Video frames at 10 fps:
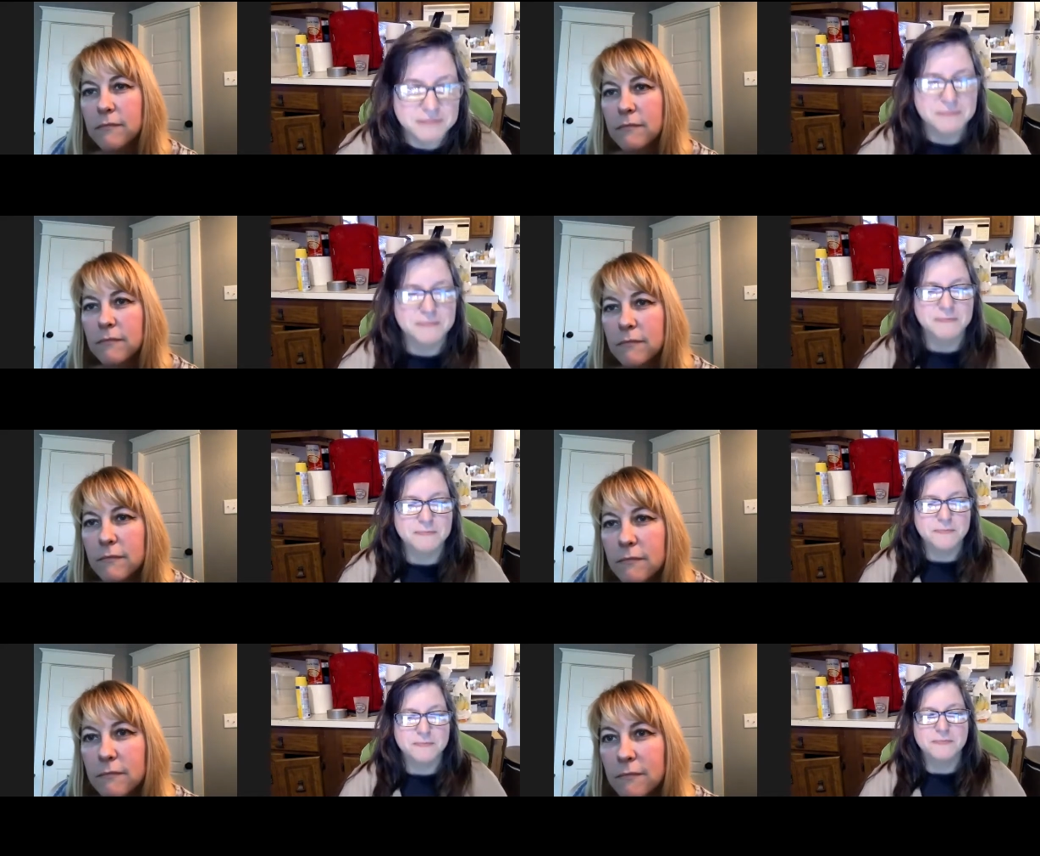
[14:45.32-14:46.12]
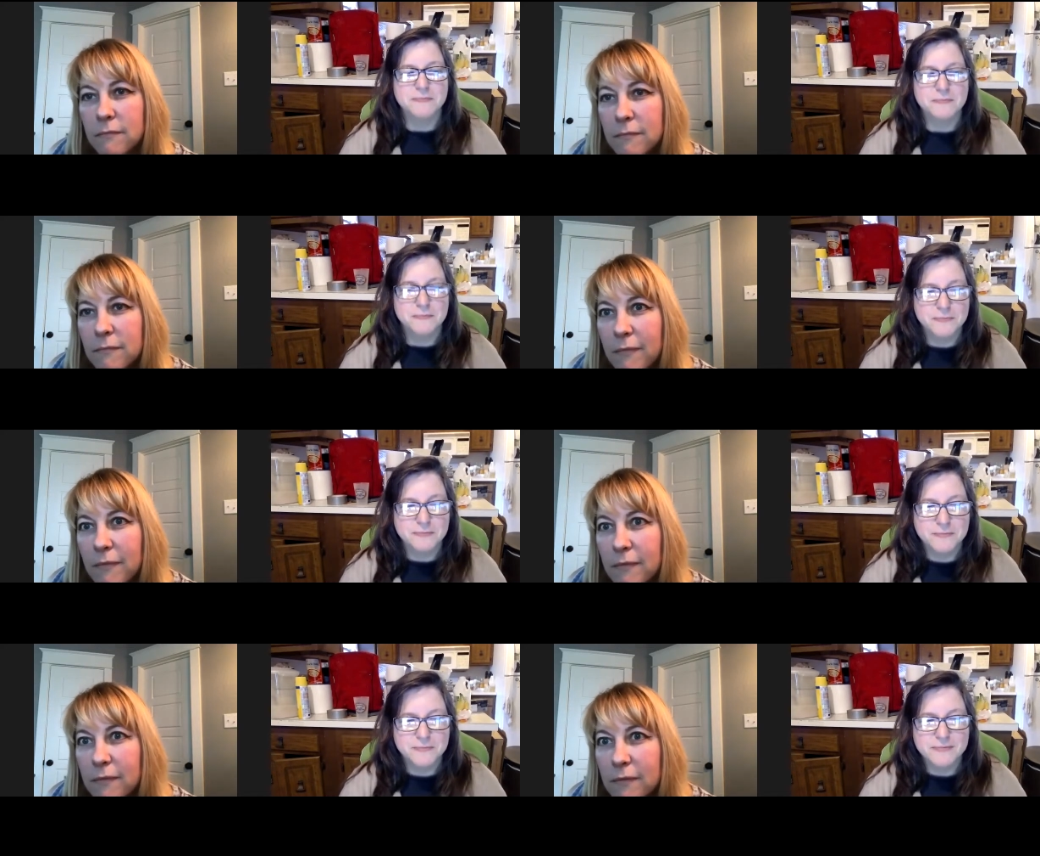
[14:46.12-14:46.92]

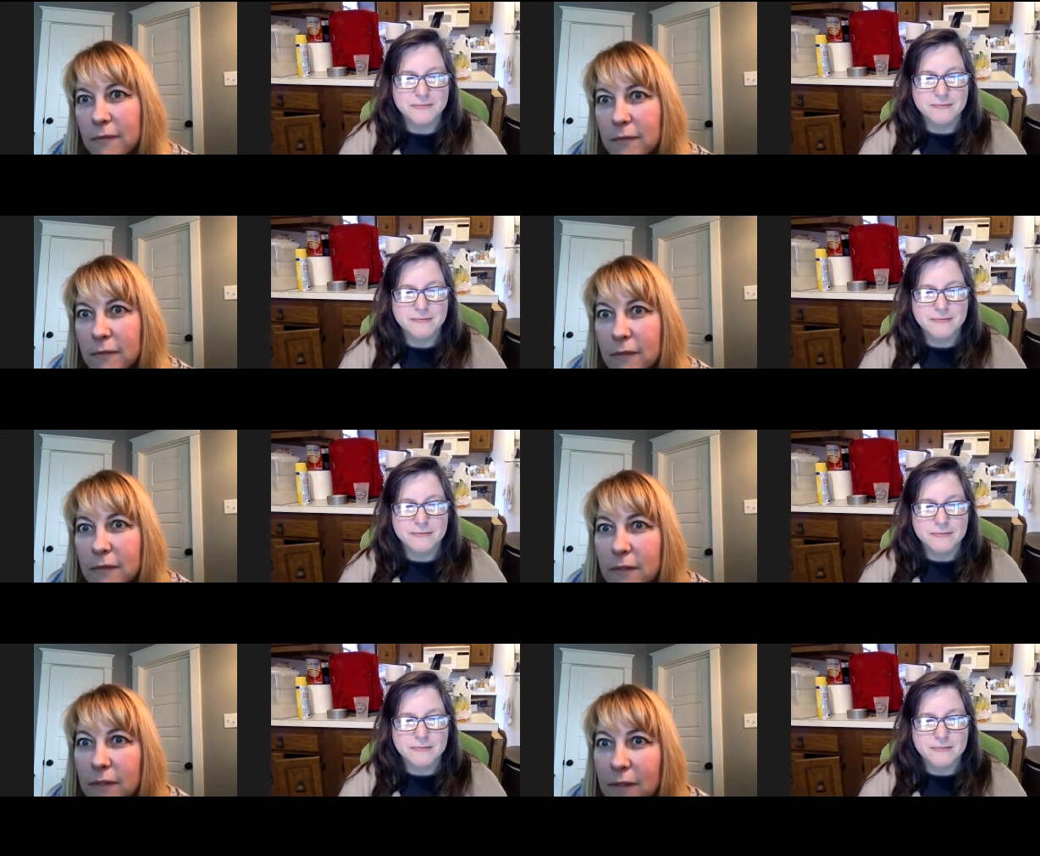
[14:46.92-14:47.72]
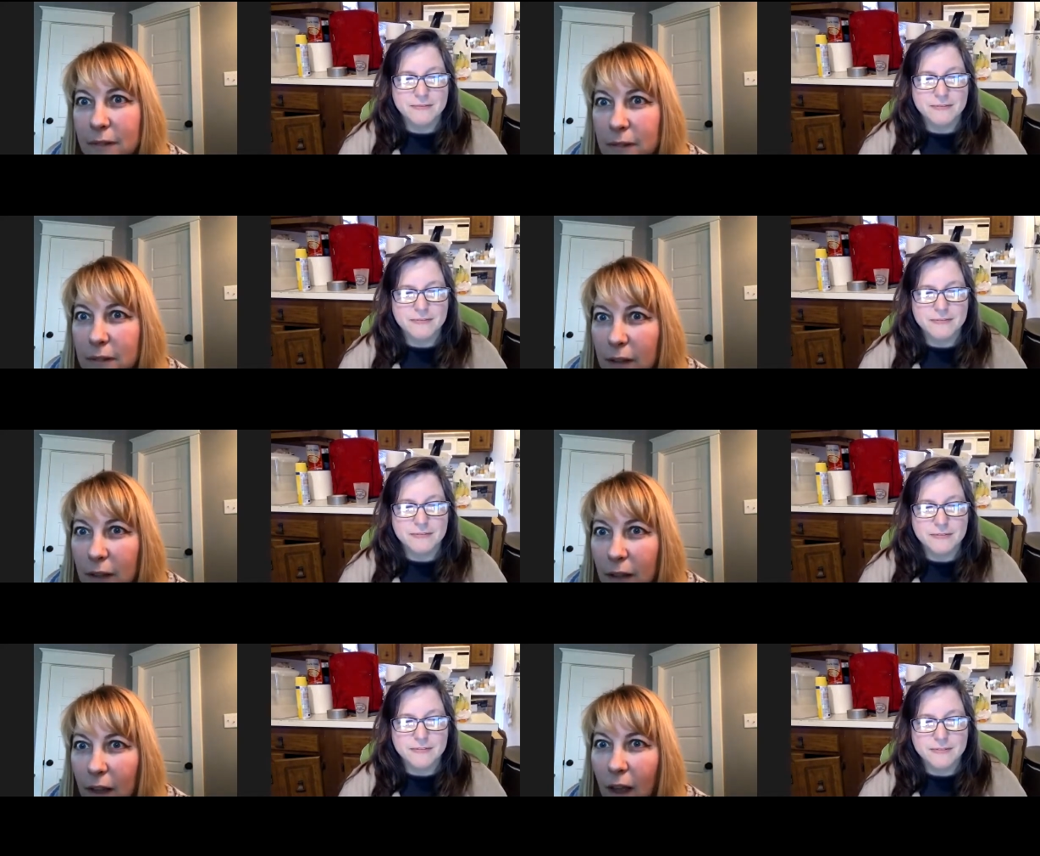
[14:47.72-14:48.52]

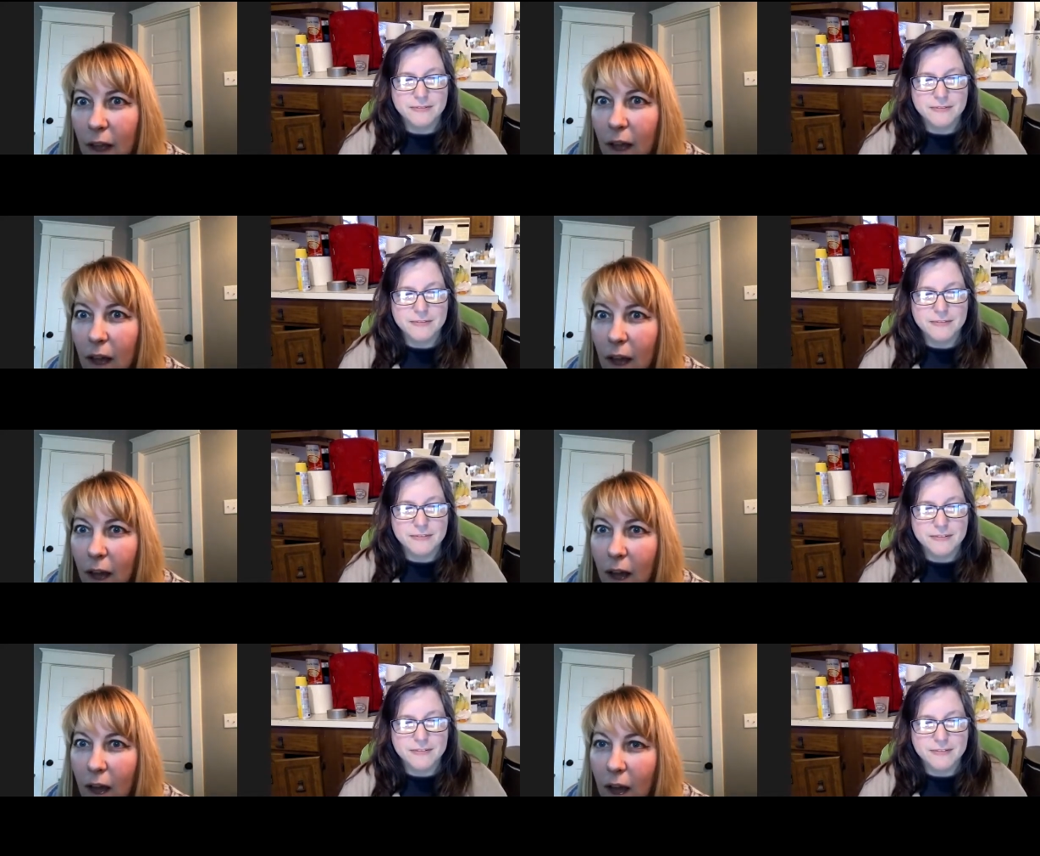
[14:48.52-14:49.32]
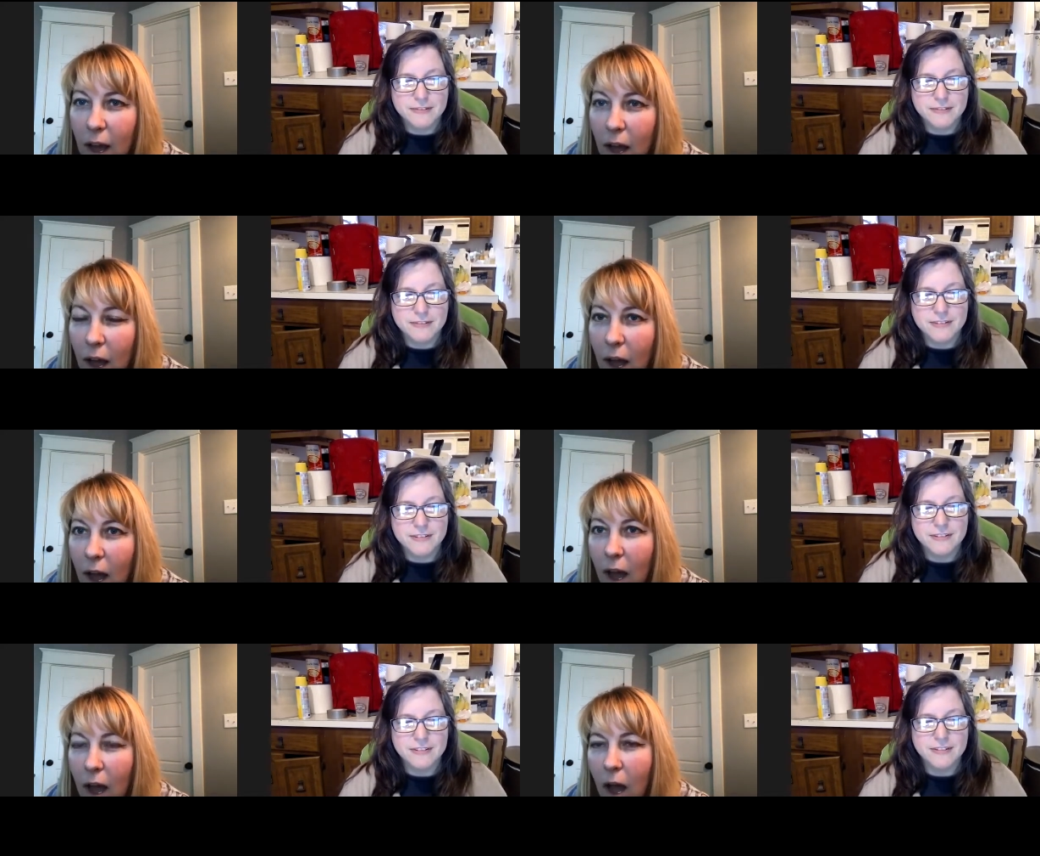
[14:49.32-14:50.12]

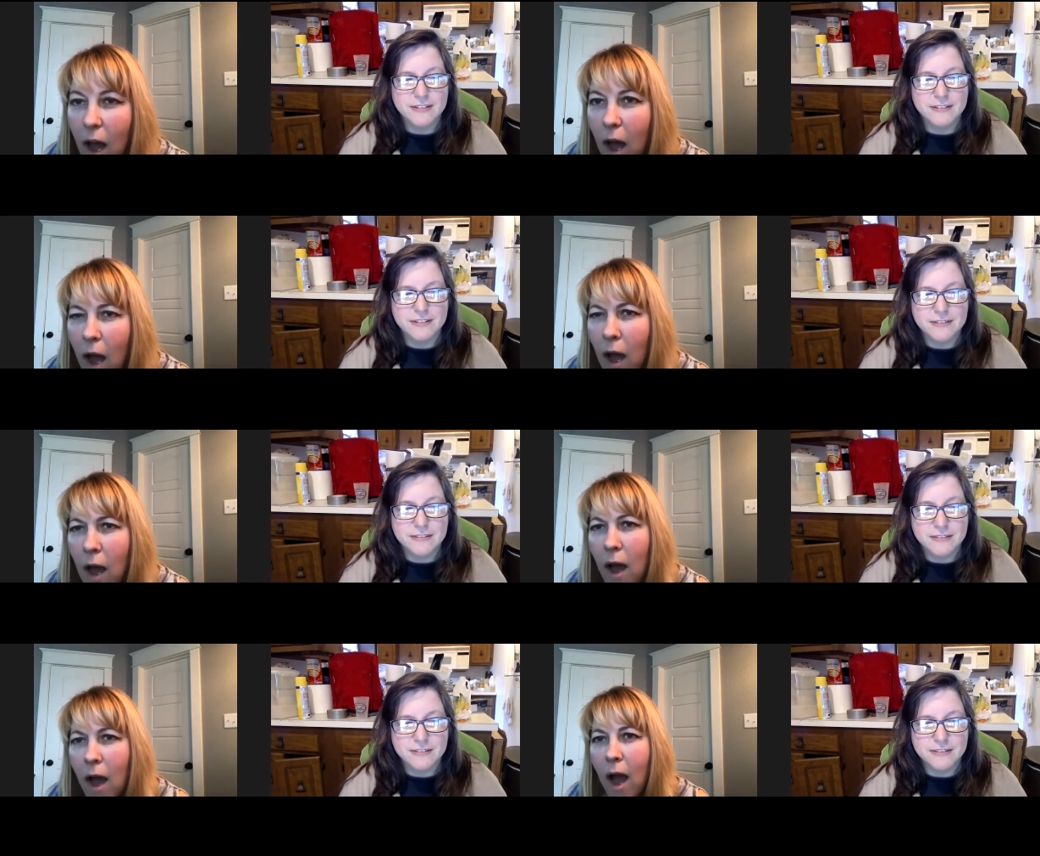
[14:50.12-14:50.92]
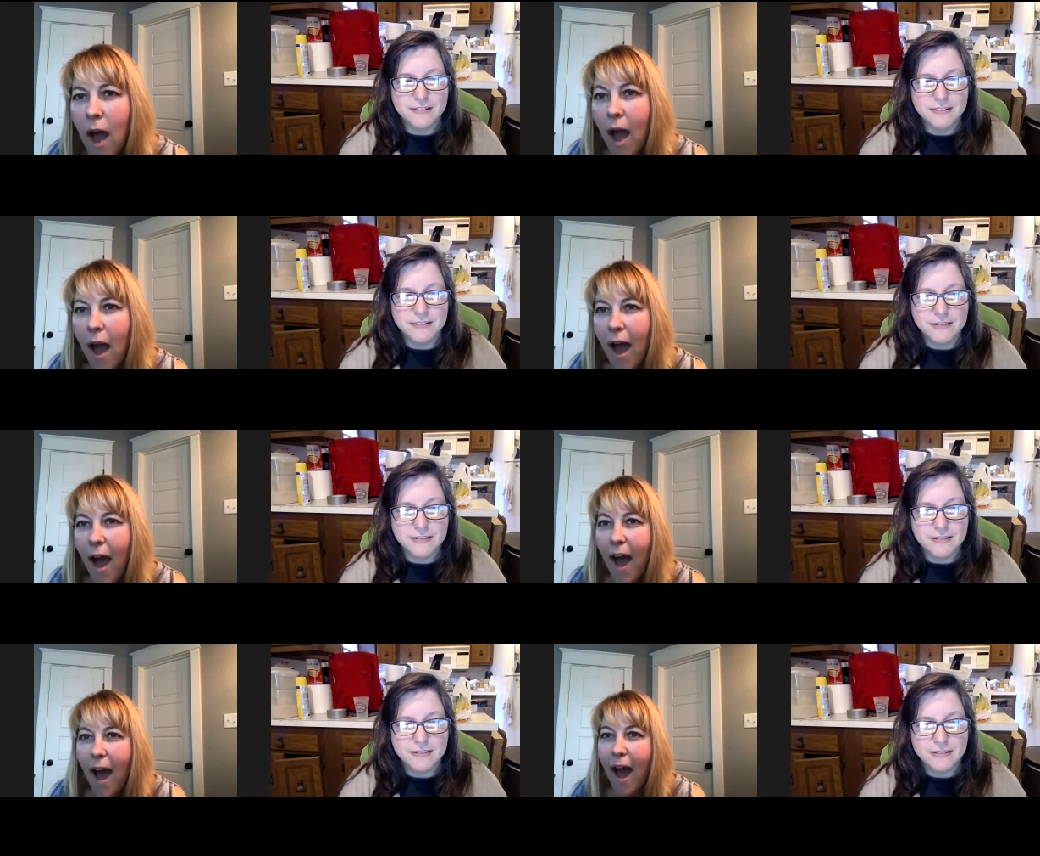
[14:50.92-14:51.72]

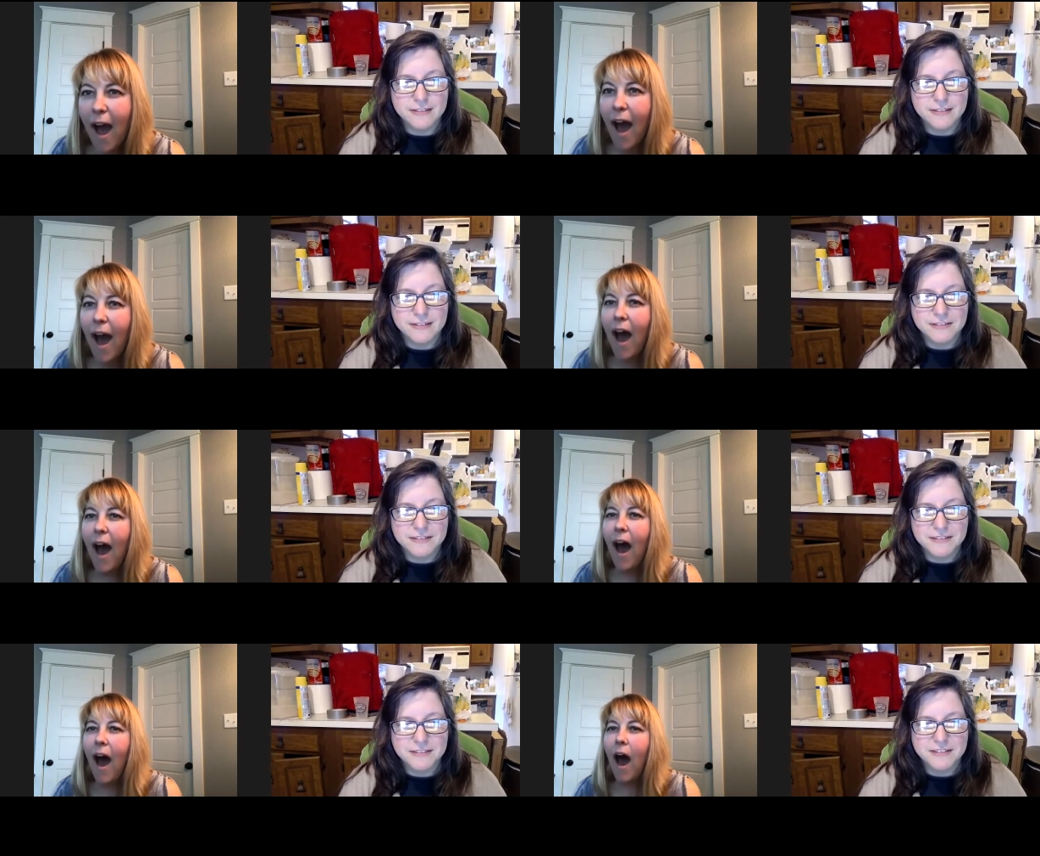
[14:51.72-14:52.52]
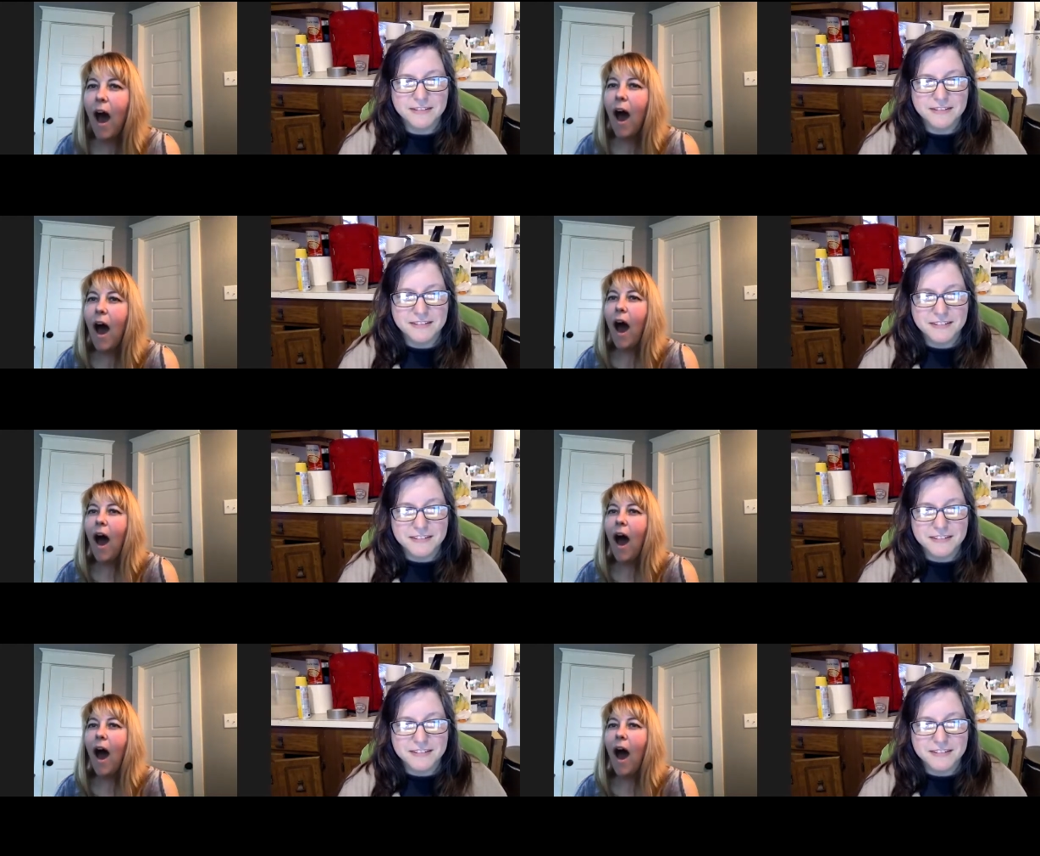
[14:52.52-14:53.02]
[no speech]